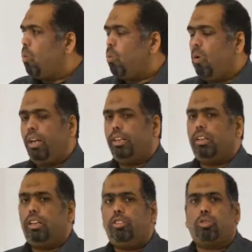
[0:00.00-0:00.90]
One
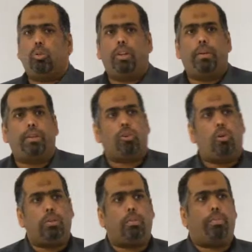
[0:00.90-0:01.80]
issue with the
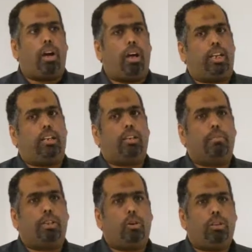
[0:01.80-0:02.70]
petroleum brine
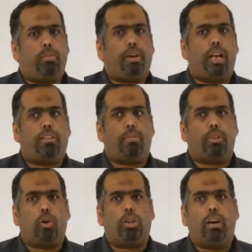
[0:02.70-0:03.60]
is
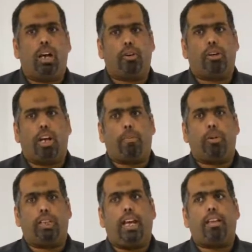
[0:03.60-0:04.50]
petroleum
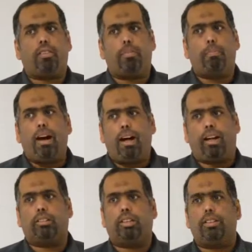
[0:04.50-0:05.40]
hydrocarbon, yes,
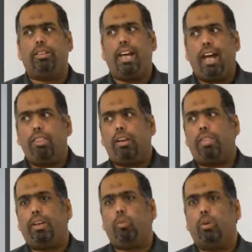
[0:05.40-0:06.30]
but the other
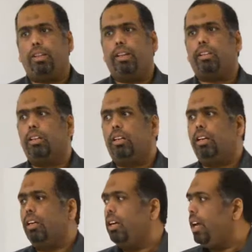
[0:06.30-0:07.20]
thing with it
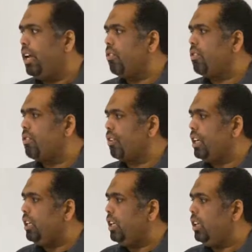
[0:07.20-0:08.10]
is
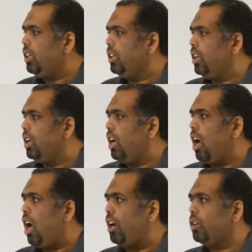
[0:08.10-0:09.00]
really
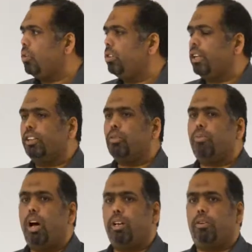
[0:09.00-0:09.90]
high content
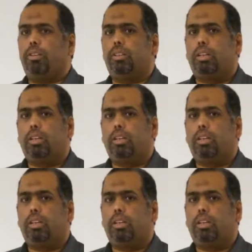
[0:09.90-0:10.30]
of iron.